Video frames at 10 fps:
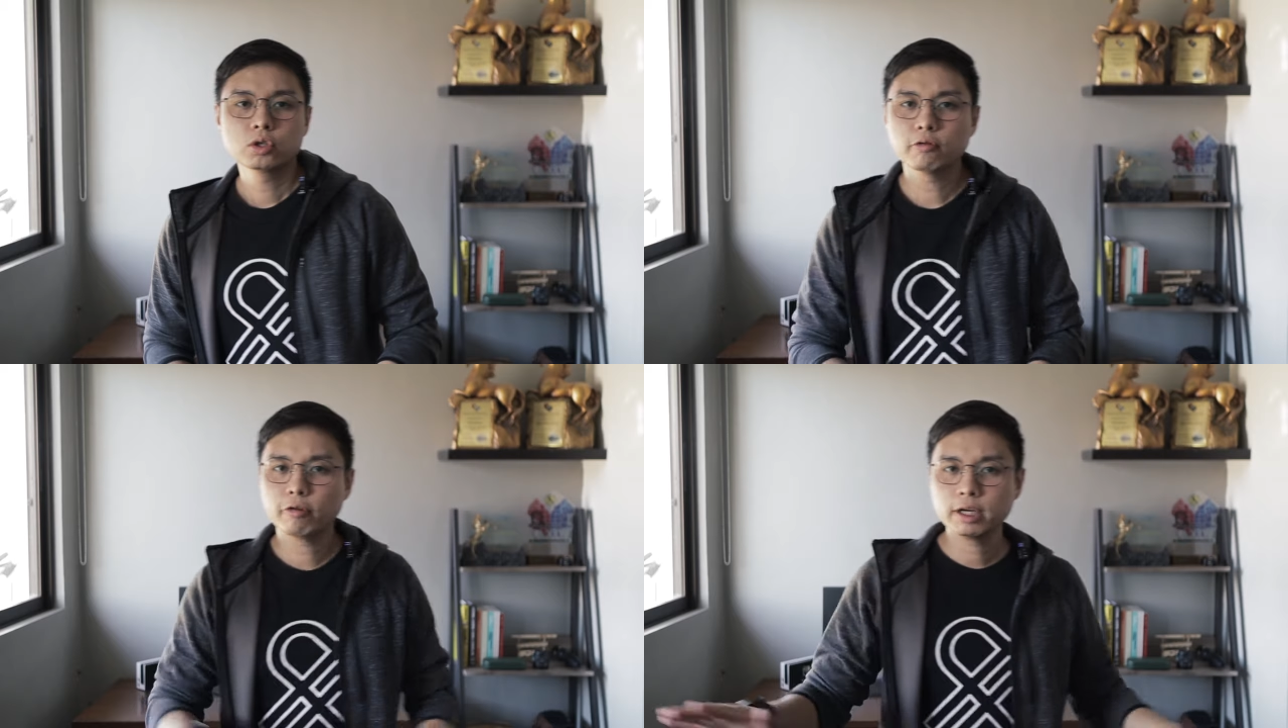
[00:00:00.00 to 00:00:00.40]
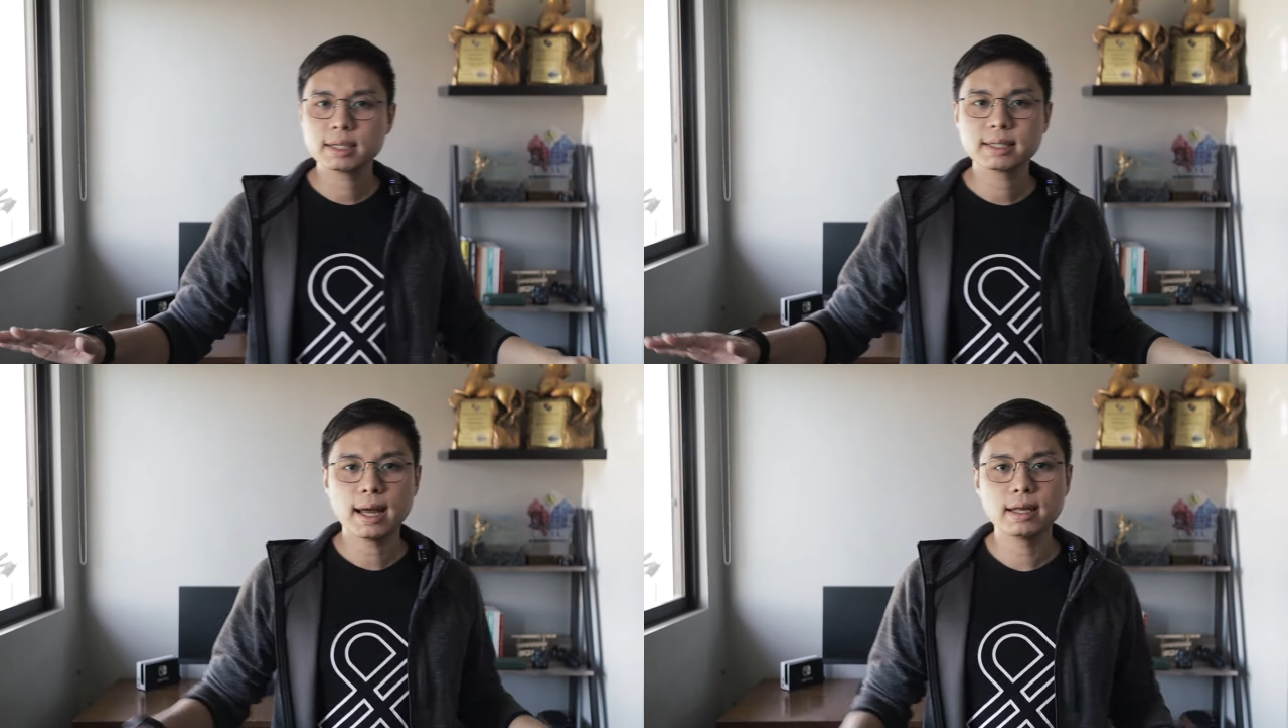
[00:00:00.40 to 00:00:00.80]
So for the
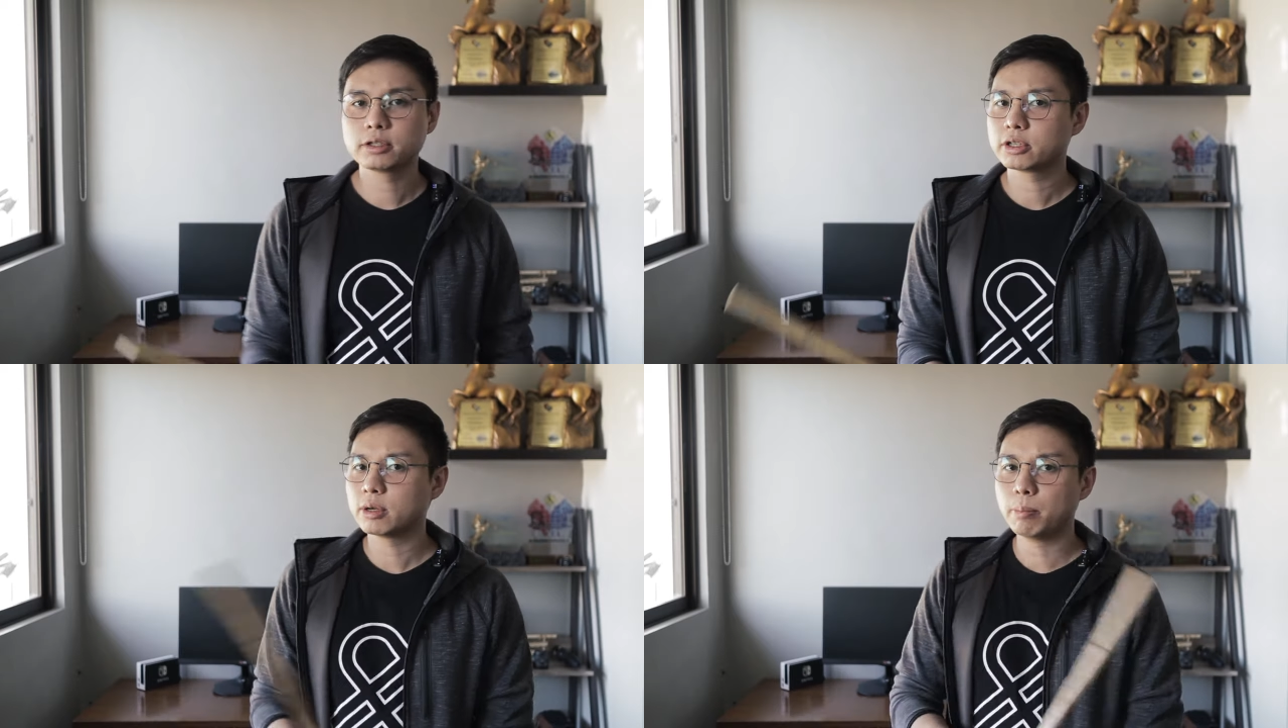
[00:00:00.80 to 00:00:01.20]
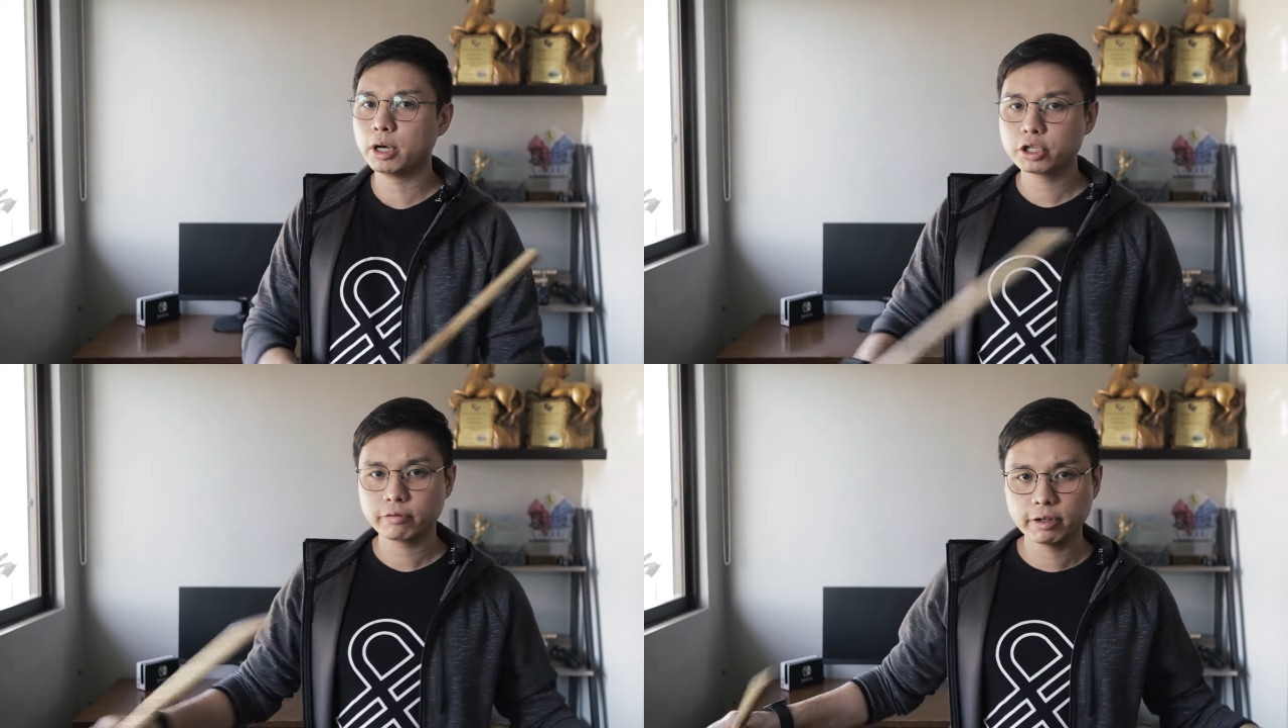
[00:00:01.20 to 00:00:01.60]
stance, there's a
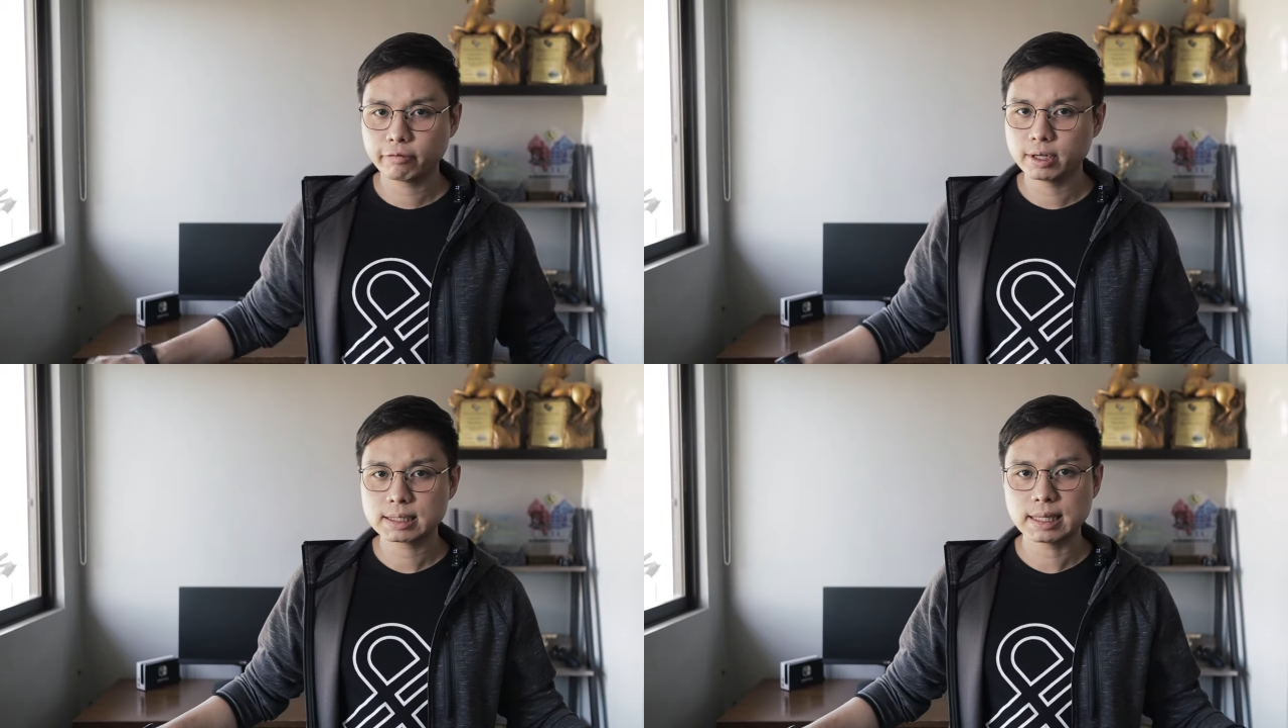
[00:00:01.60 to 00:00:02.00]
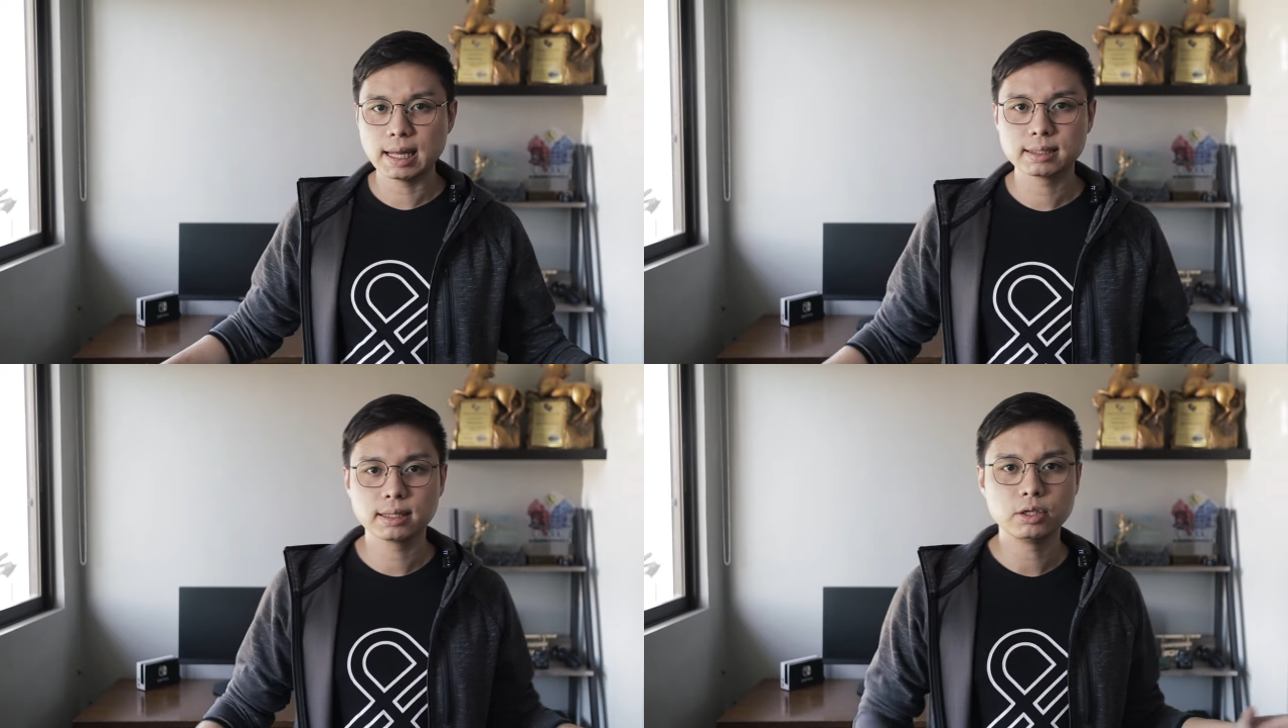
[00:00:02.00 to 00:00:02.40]
bunch of different
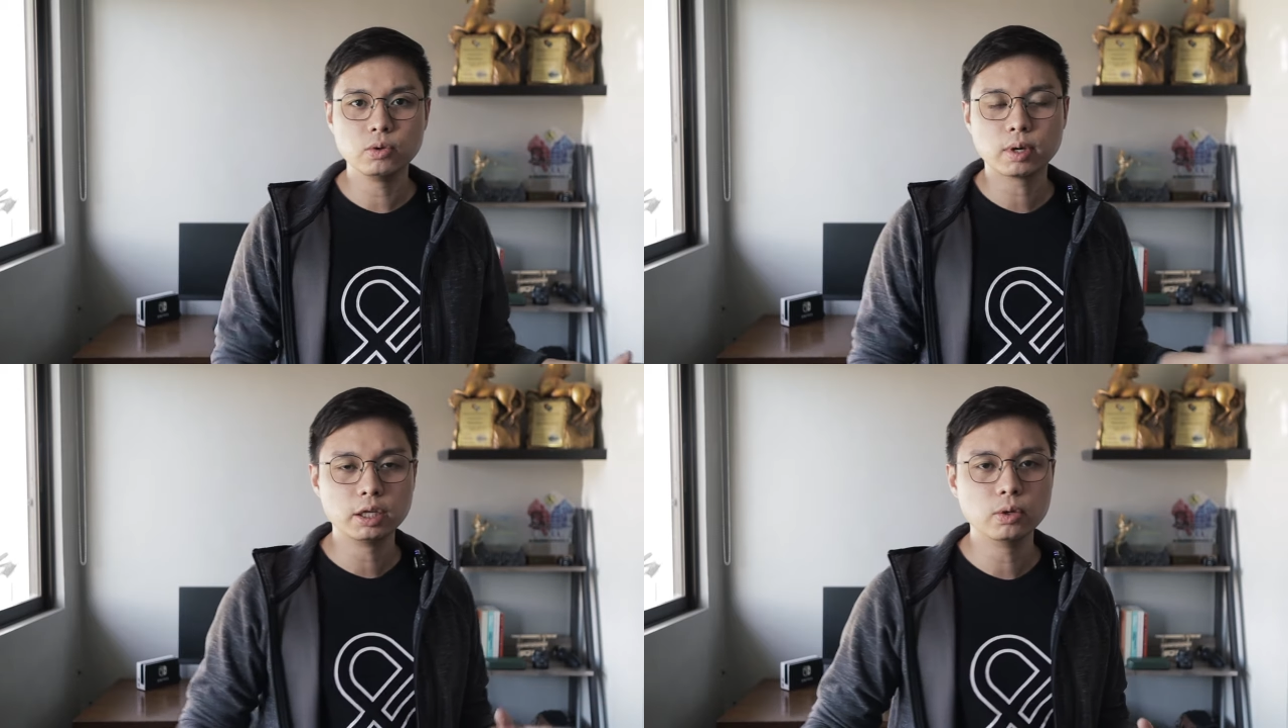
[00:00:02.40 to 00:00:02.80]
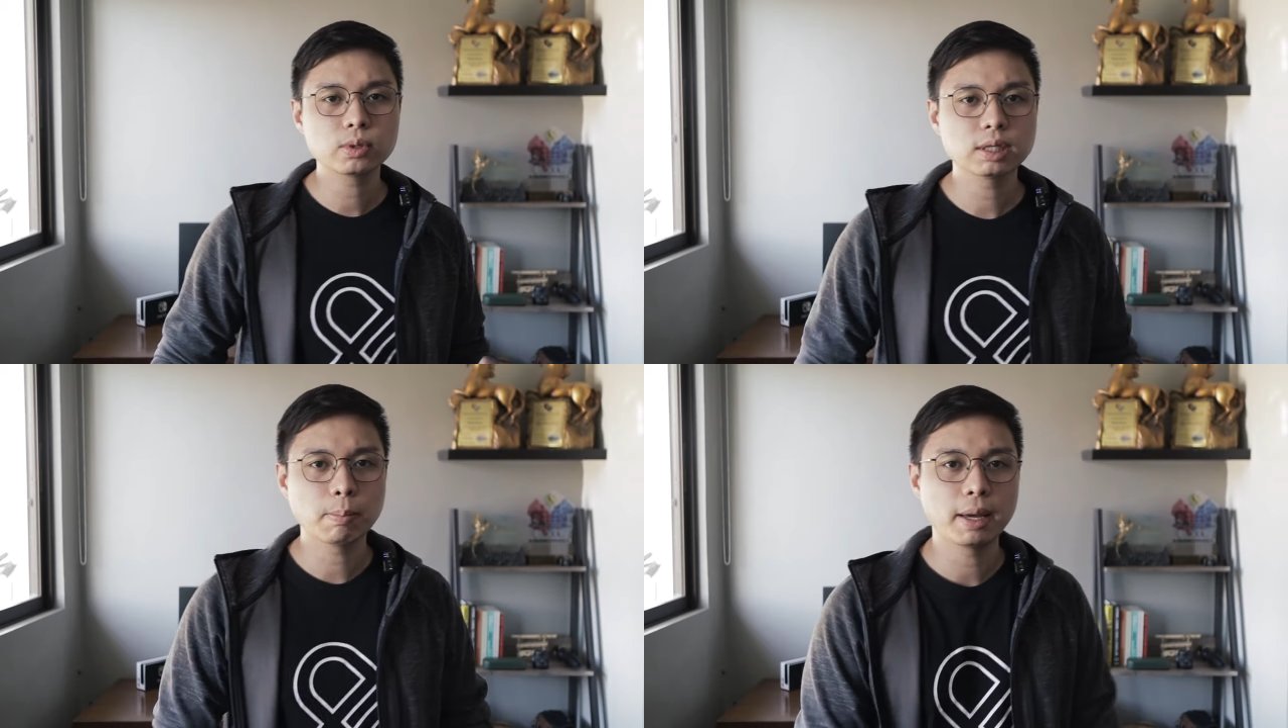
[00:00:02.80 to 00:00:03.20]
stances you can
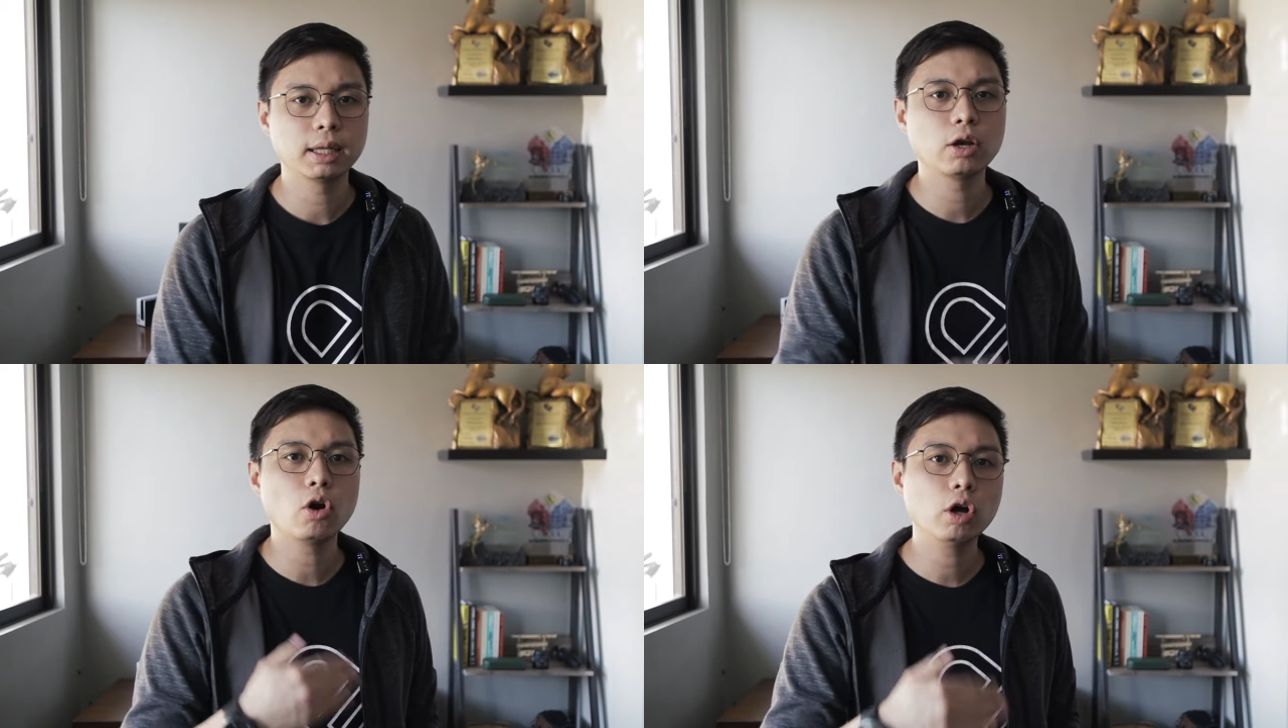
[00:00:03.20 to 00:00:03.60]
use depending